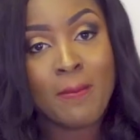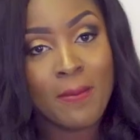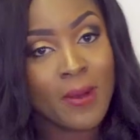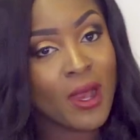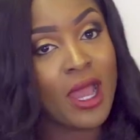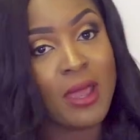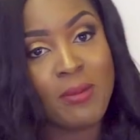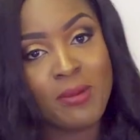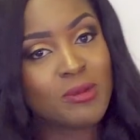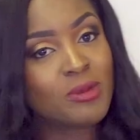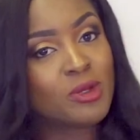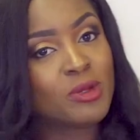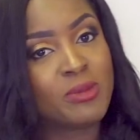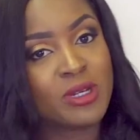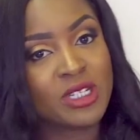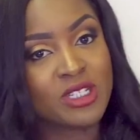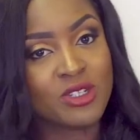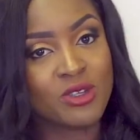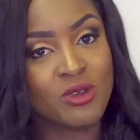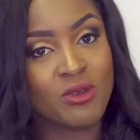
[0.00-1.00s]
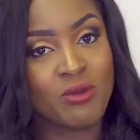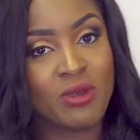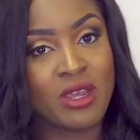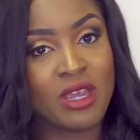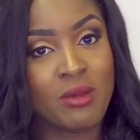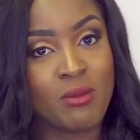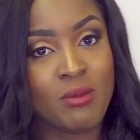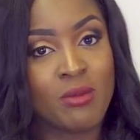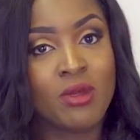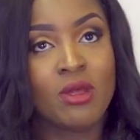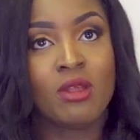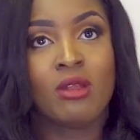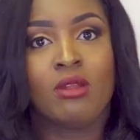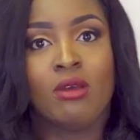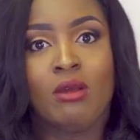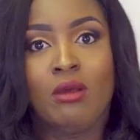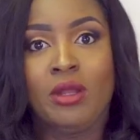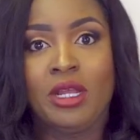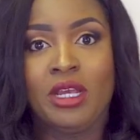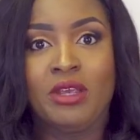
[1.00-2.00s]
pipeable buttercream, the
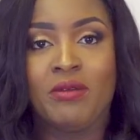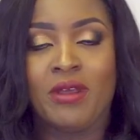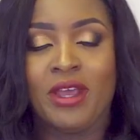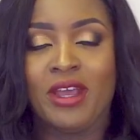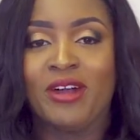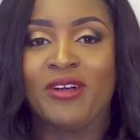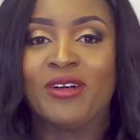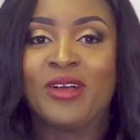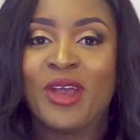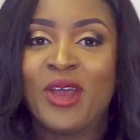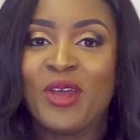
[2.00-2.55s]
holy grail,